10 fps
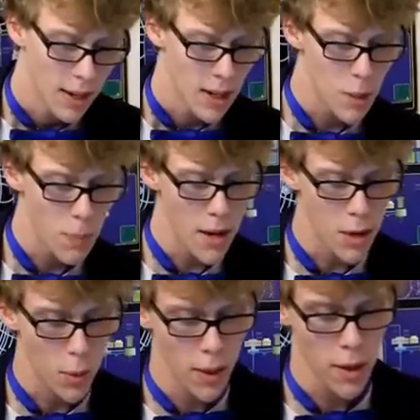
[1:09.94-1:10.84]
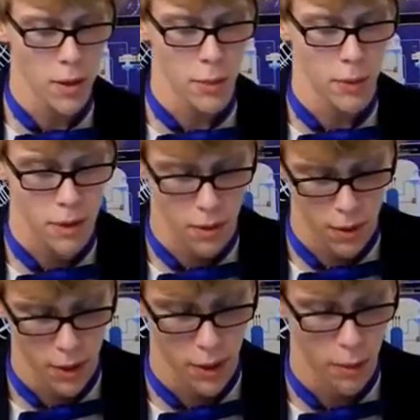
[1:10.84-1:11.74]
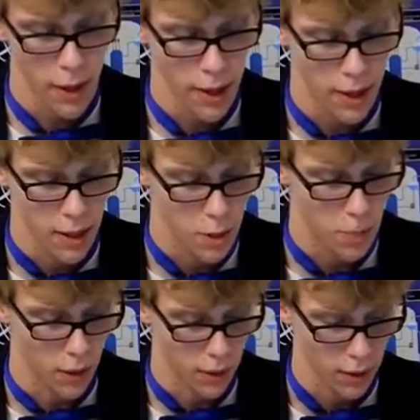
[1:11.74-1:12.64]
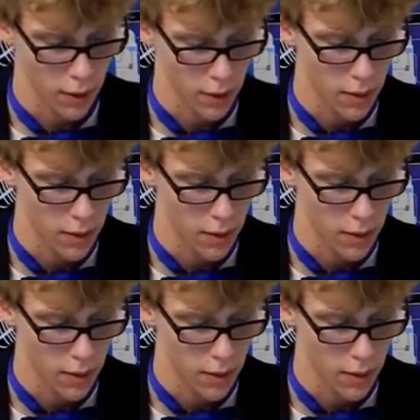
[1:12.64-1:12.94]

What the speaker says: He spent 20 years researching and writing this book,